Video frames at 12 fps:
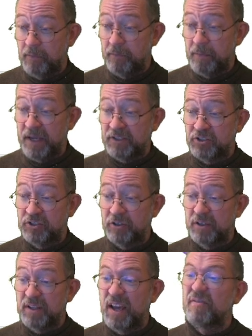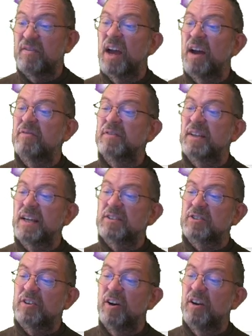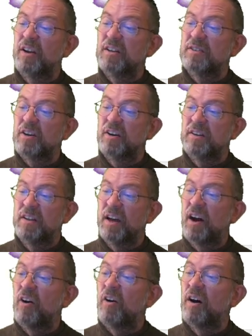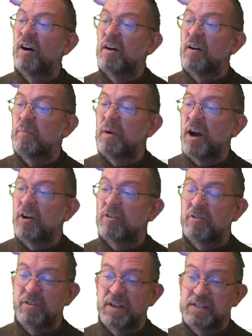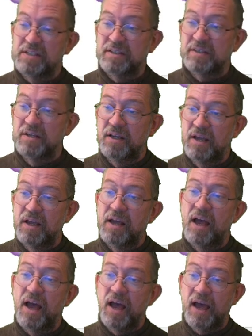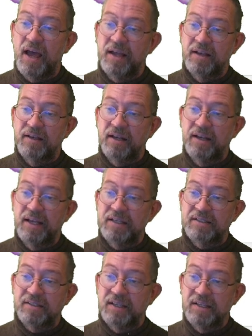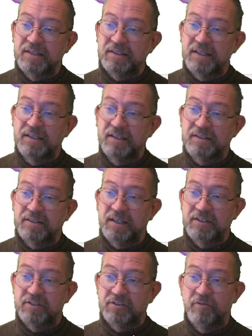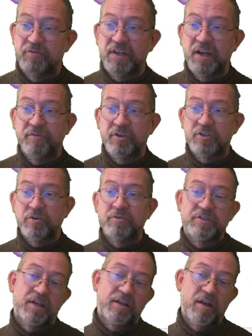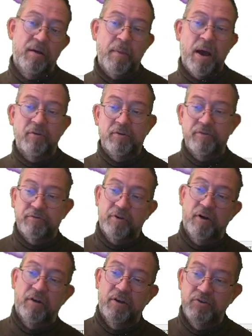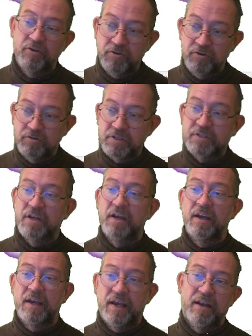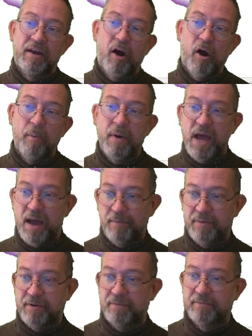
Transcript: make sure that we have dense colors on our boundaries and less dense in the center. So we are reducing the amount of color used in our map.